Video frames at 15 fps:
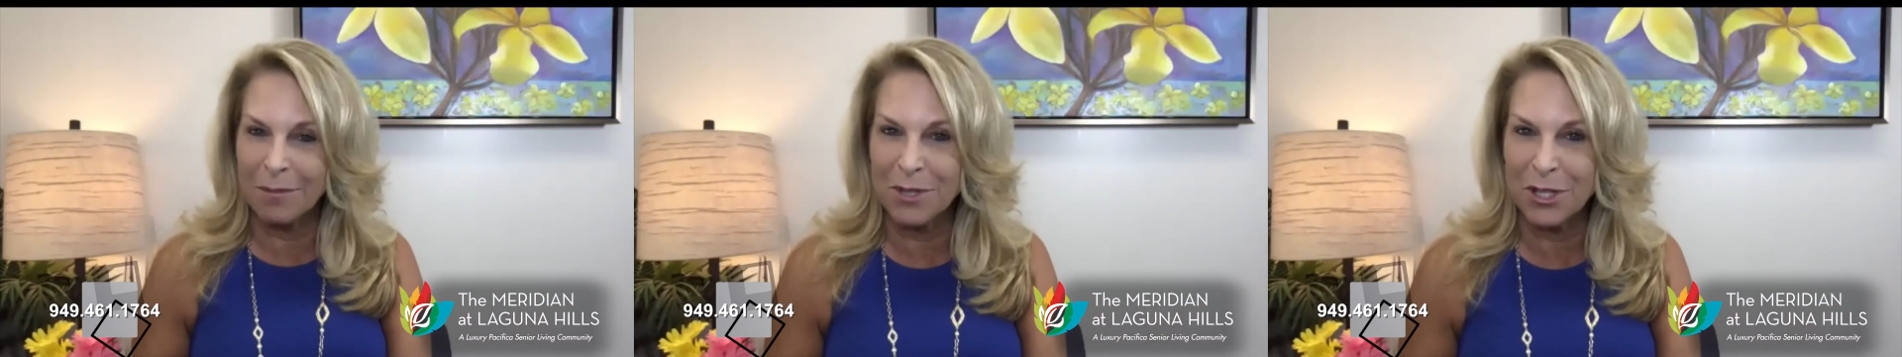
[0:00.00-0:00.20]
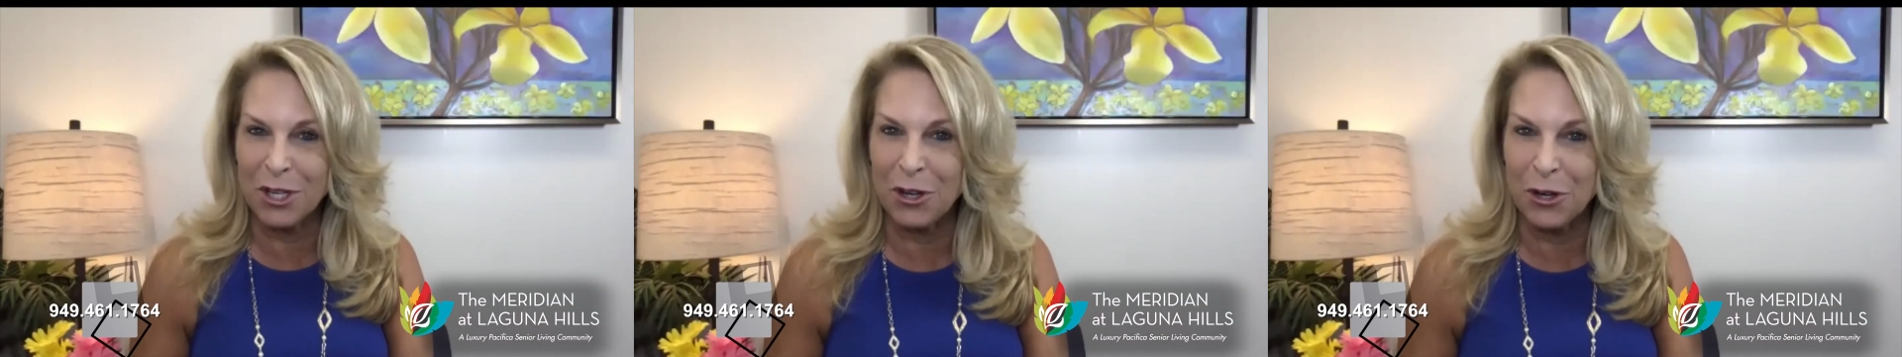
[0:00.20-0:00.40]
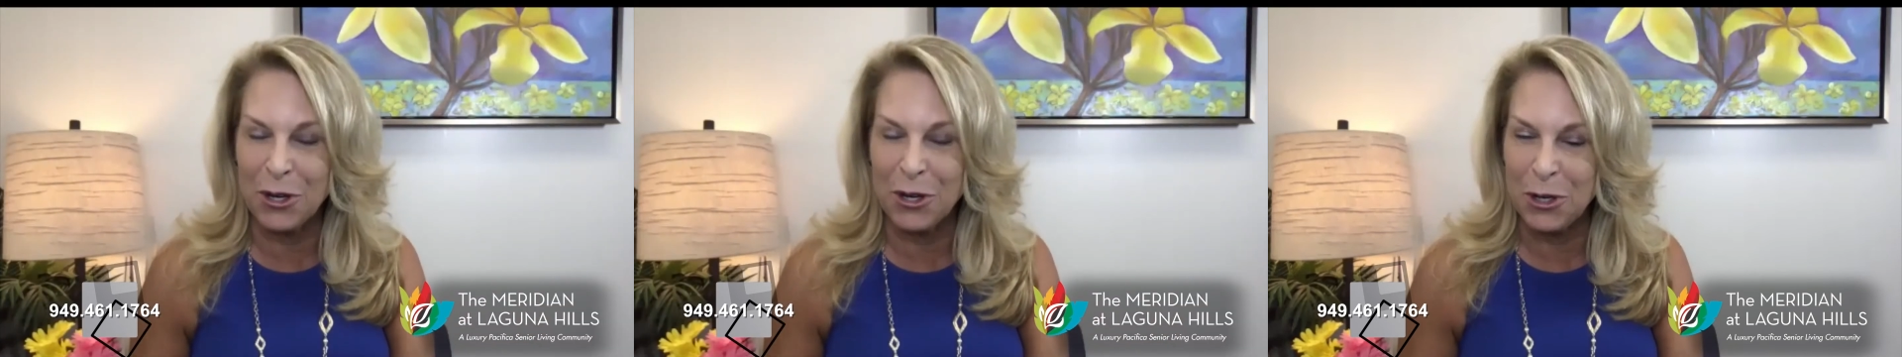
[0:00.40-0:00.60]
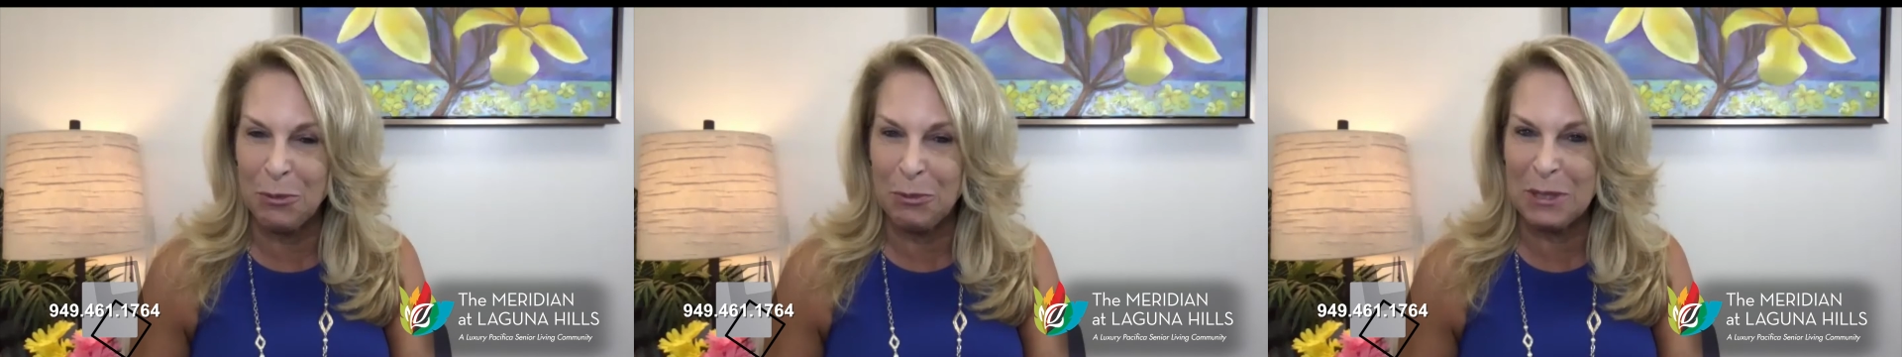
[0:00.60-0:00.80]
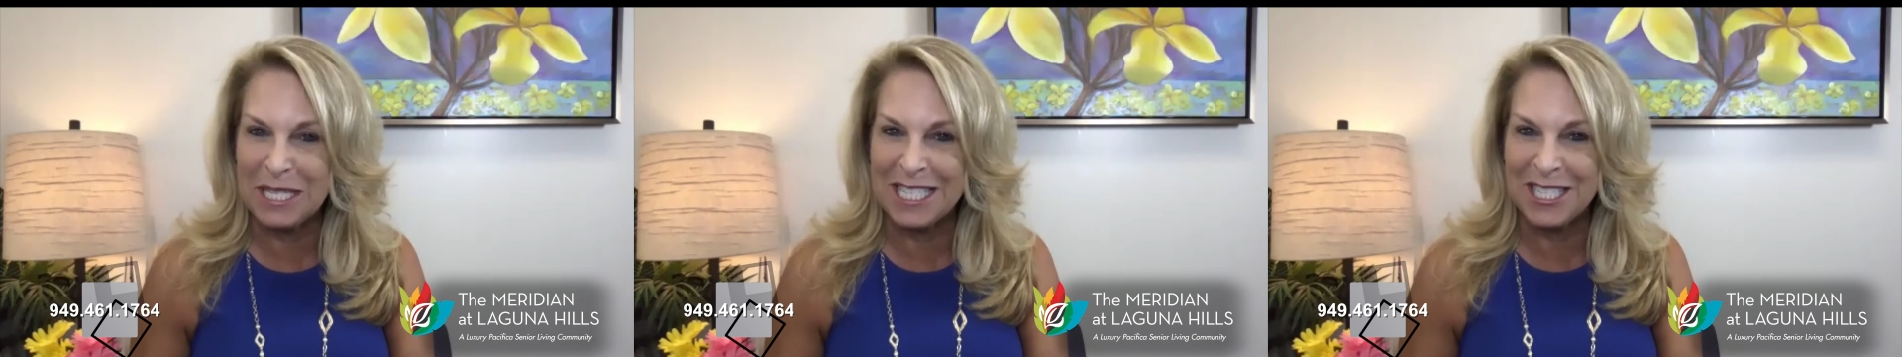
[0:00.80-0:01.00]
to your new
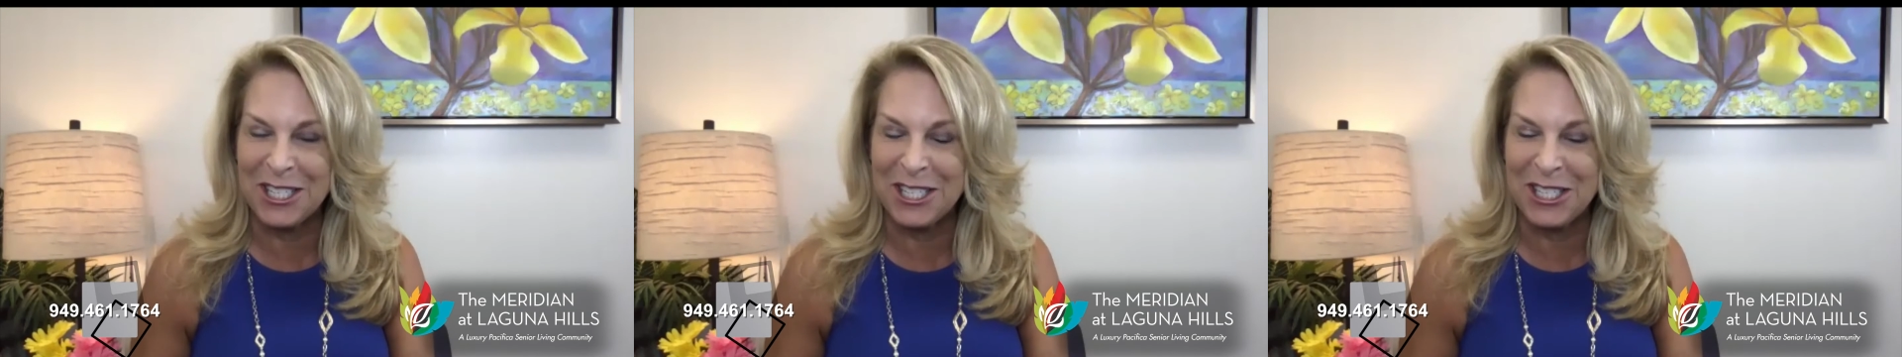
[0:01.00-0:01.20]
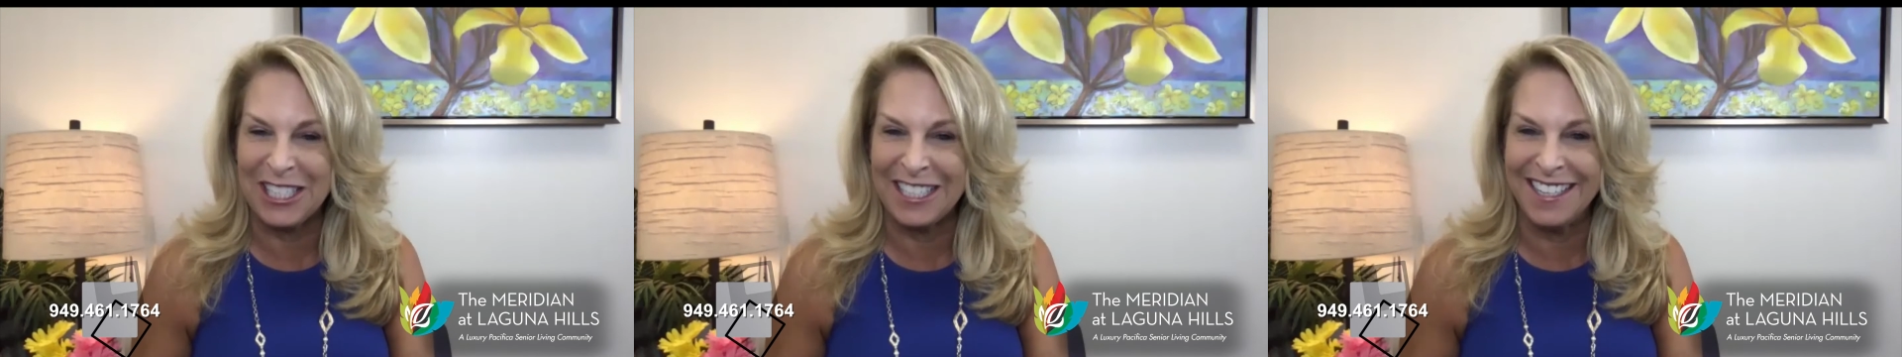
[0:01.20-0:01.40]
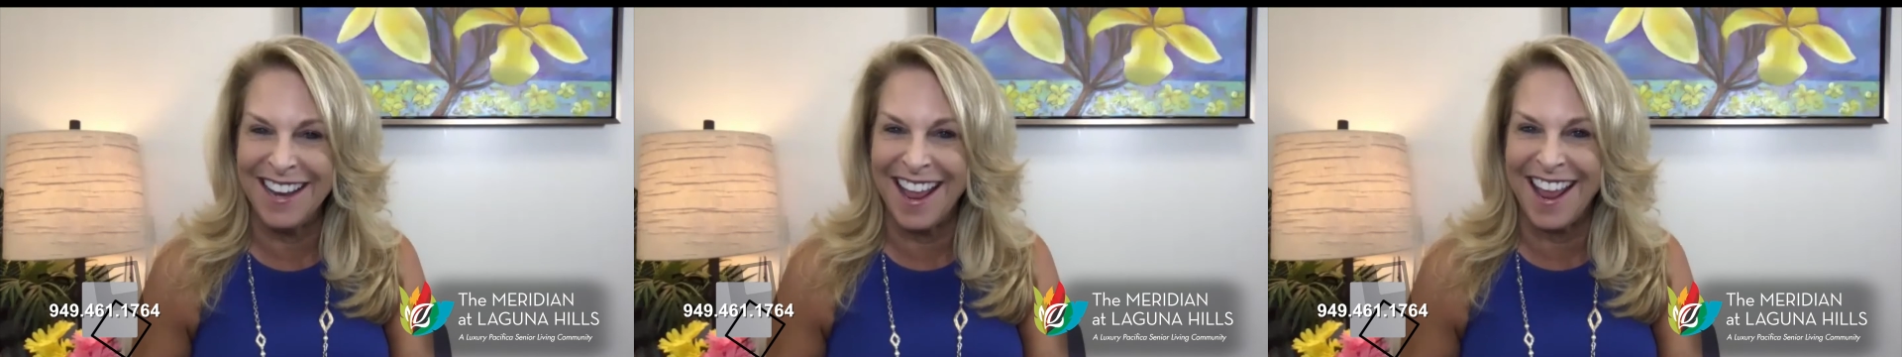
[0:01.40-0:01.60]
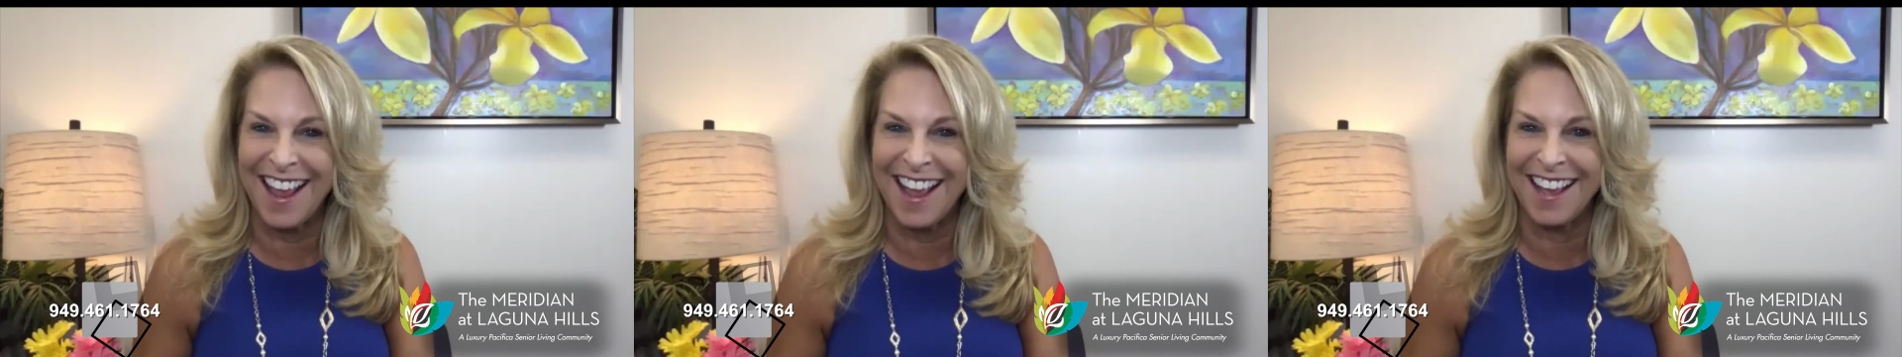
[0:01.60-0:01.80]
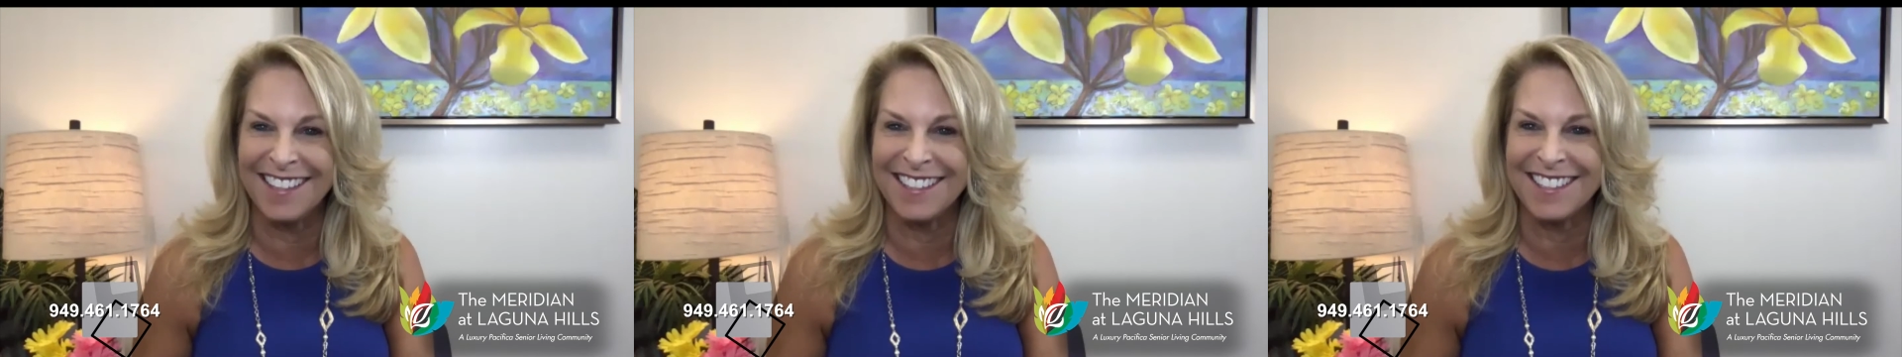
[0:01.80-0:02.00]
position, and